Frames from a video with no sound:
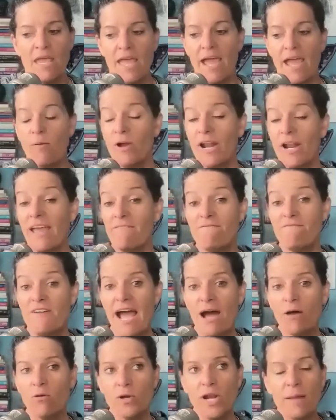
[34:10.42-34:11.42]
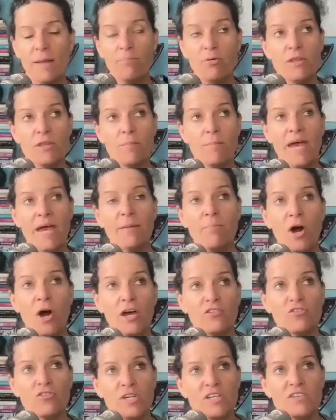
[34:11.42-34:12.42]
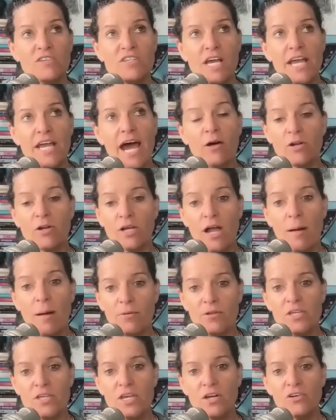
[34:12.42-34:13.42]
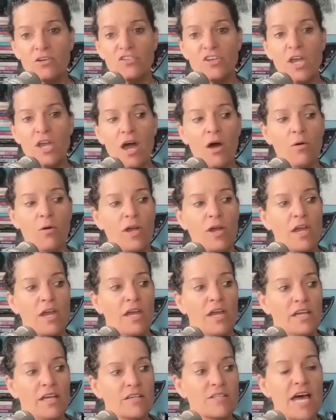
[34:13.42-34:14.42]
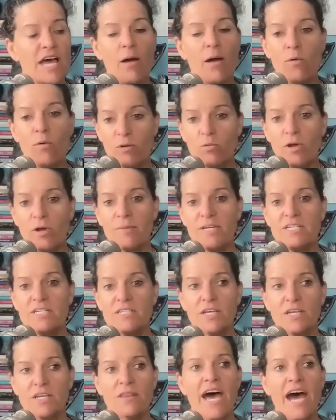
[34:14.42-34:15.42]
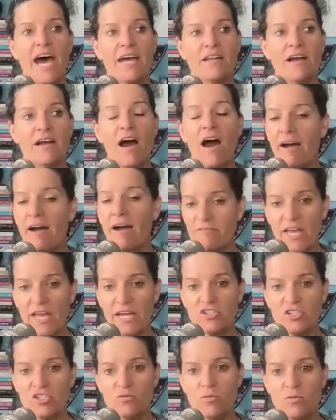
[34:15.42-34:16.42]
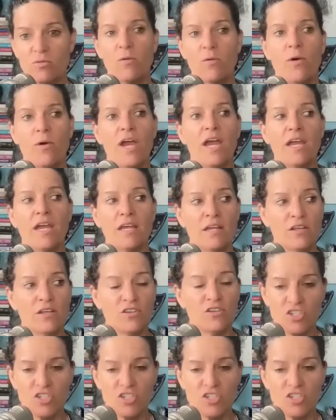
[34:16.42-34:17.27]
And what I found when I put the menopause reset out a couple of years ago is that when women did that, hot flashes went away,